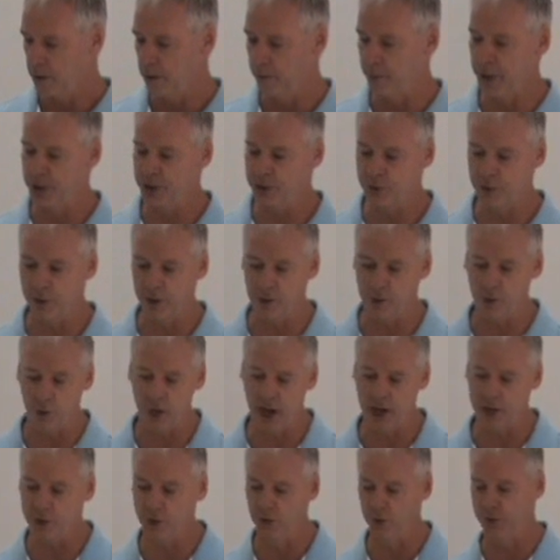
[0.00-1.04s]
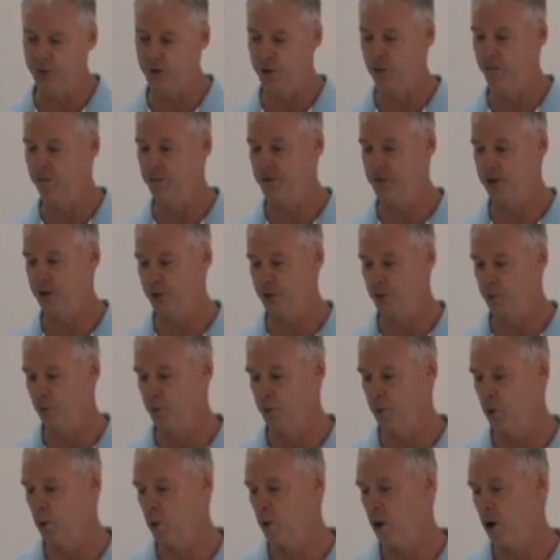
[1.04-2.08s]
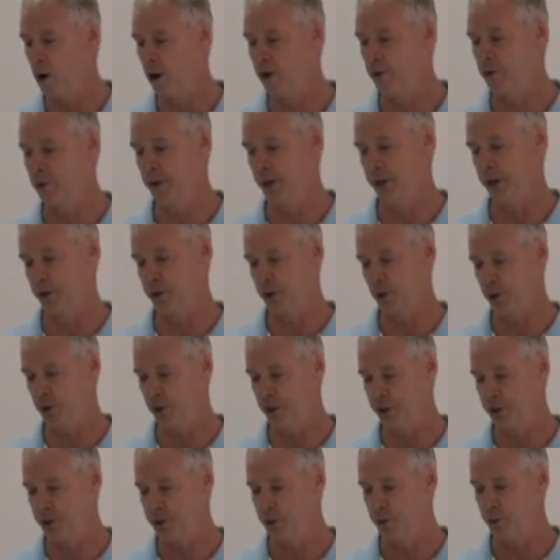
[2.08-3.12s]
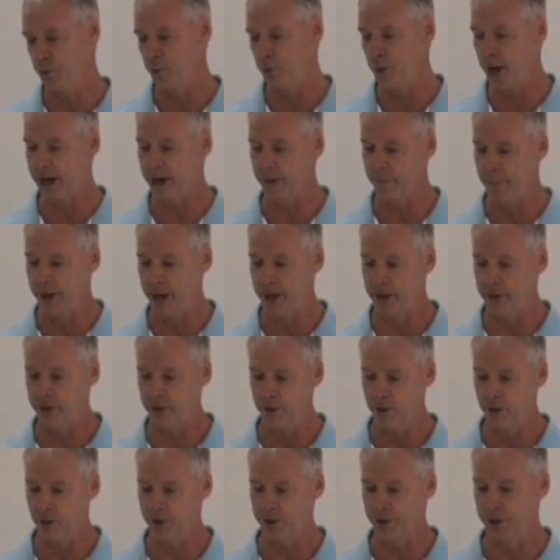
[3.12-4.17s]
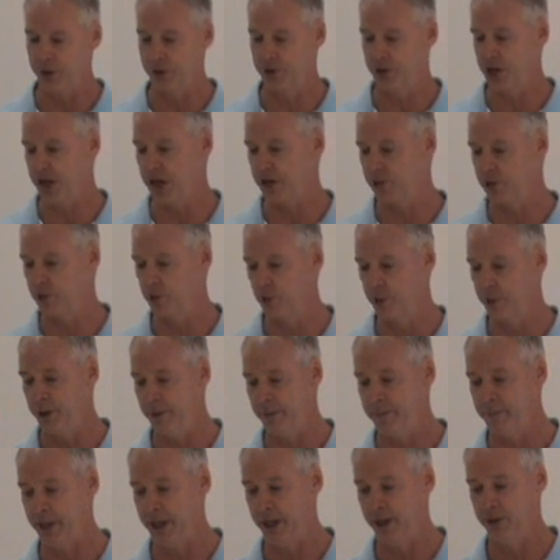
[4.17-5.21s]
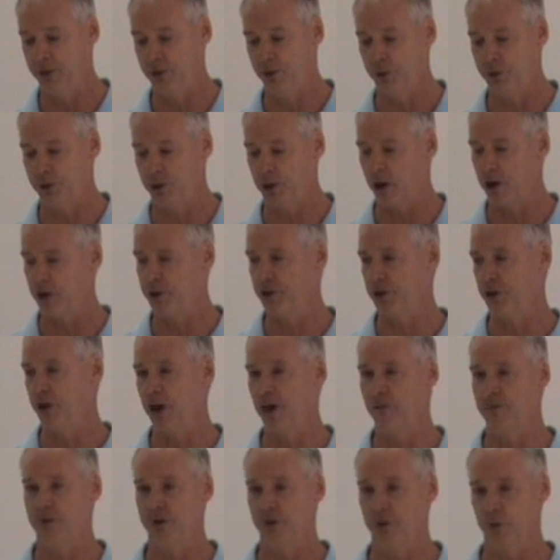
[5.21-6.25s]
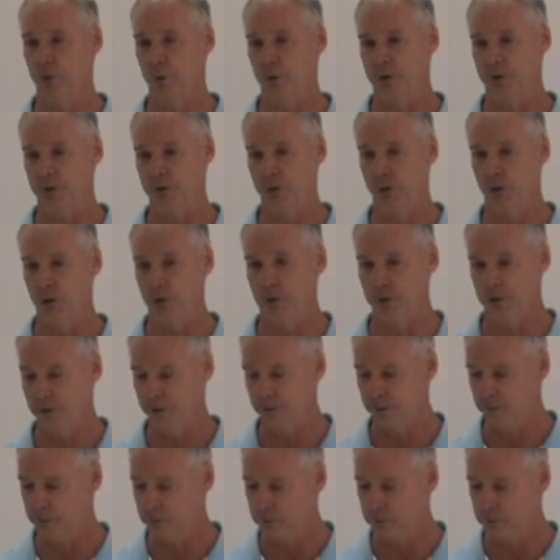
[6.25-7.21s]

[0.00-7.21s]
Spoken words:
The Ministry of Correctional Services will no longer encourage, recommend, or suggest to an inmate to charge an officer with assault.